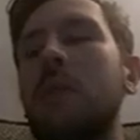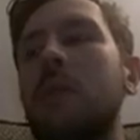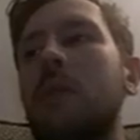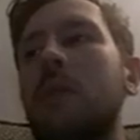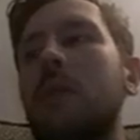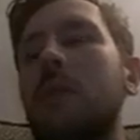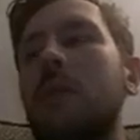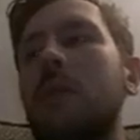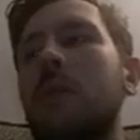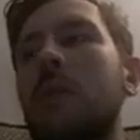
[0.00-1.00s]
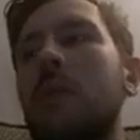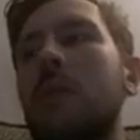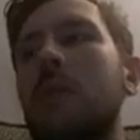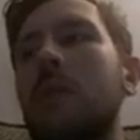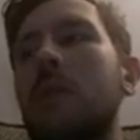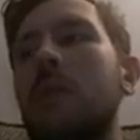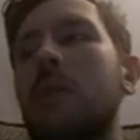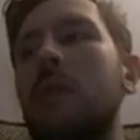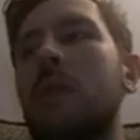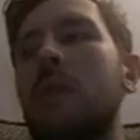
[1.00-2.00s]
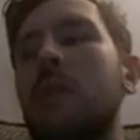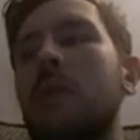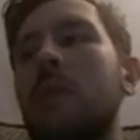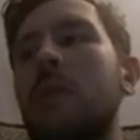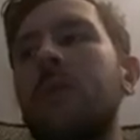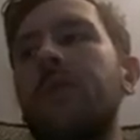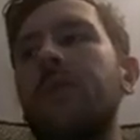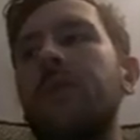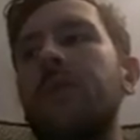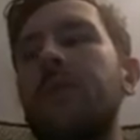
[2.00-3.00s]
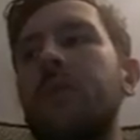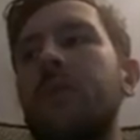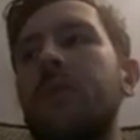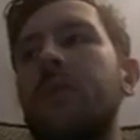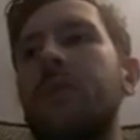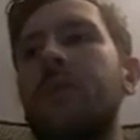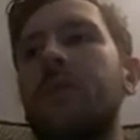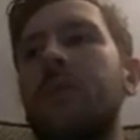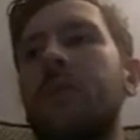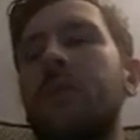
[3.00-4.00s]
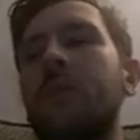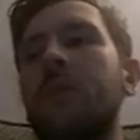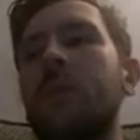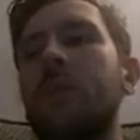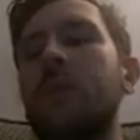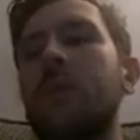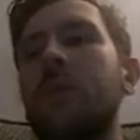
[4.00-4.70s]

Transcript: (silence)